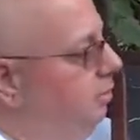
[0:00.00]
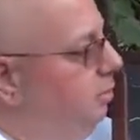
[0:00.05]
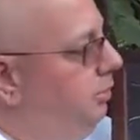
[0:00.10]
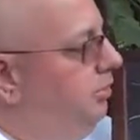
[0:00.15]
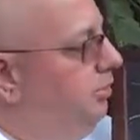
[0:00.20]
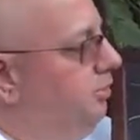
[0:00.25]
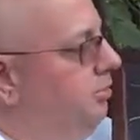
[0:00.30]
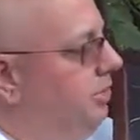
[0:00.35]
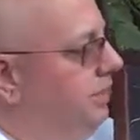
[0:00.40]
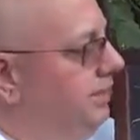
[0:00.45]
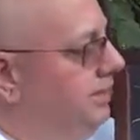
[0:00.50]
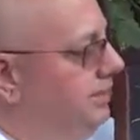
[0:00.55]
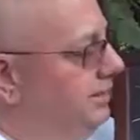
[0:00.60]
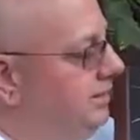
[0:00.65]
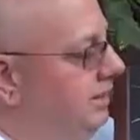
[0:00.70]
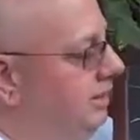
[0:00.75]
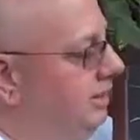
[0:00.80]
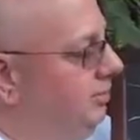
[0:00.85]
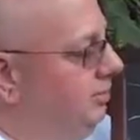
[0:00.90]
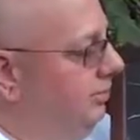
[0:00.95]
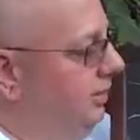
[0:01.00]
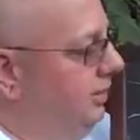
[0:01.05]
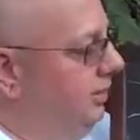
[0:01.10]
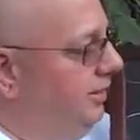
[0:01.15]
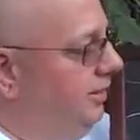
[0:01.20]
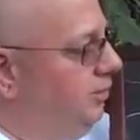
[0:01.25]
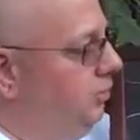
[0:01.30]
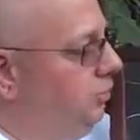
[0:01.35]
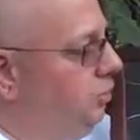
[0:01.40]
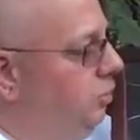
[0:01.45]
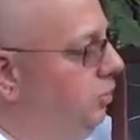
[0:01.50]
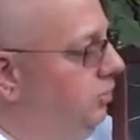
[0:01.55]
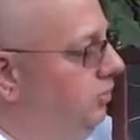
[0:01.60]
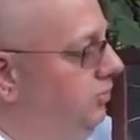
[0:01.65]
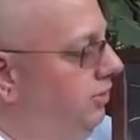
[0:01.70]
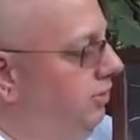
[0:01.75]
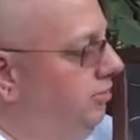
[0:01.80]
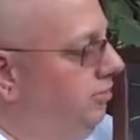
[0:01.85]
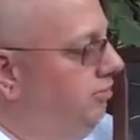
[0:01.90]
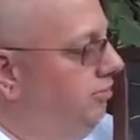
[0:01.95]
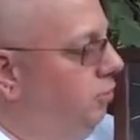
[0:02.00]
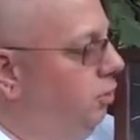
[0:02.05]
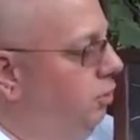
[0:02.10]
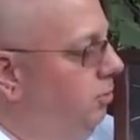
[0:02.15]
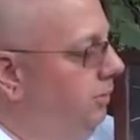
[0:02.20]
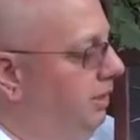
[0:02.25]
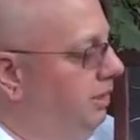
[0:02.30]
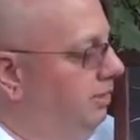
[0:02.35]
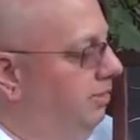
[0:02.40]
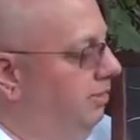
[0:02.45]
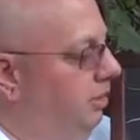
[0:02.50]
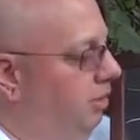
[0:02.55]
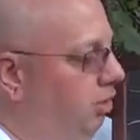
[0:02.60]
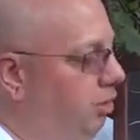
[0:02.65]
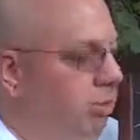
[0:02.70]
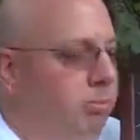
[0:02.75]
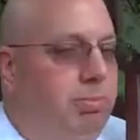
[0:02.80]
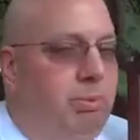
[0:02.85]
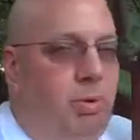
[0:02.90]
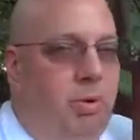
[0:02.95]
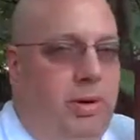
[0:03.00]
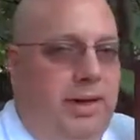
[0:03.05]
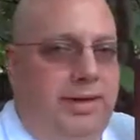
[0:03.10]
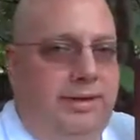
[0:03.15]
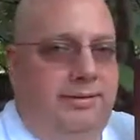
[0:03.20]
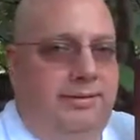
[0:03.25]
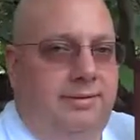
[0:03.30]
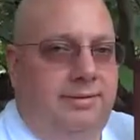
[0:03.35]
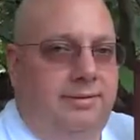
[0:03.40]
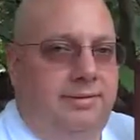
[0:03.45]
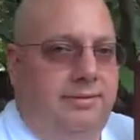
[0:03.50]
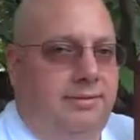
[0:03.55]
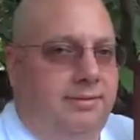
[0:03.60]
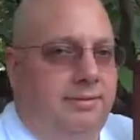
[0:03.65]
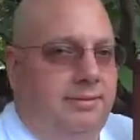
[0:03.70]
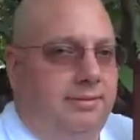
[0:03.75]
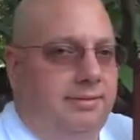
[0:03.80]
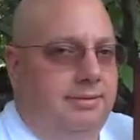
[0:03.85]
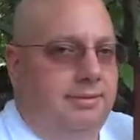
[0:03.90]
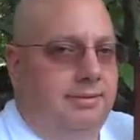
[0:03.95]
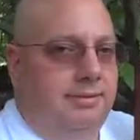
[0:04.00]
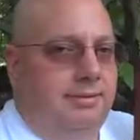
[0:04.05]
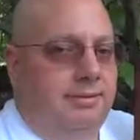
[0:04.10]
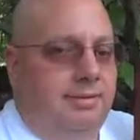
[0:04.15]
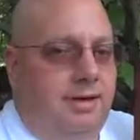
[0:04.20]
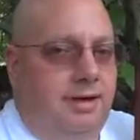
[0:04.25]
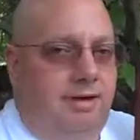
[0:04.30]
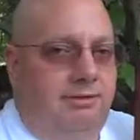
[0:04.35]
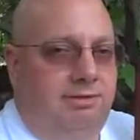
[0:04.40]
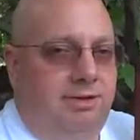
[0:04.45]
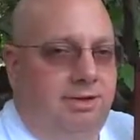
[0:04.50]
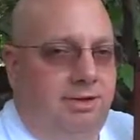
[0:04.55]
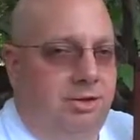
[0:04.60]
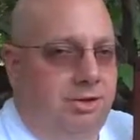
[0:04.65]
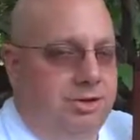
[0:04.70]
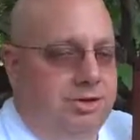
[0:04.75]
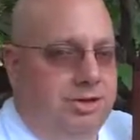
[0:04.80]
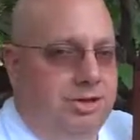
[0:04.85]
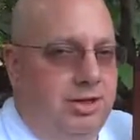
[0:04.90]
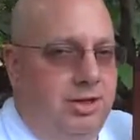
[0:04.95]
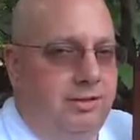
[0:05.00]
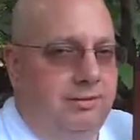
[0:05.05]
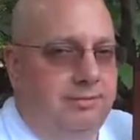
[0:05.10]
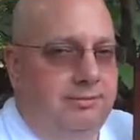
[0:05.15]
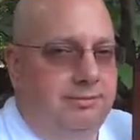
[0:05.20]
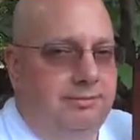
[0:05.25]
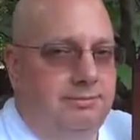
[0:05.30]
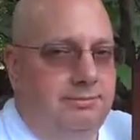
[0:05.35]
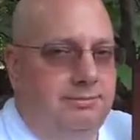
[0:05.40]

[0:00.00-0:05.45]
but they're accelerating towards a forming null point of inertia,